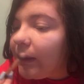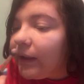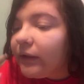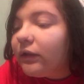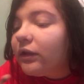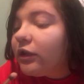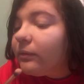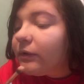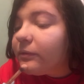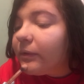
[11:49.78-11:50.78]
hit the
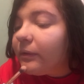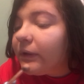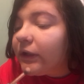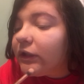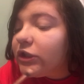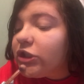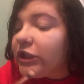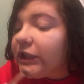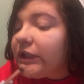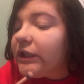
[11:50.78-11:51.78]
cupid's bow and the
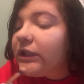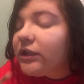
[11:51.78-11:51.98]
chin.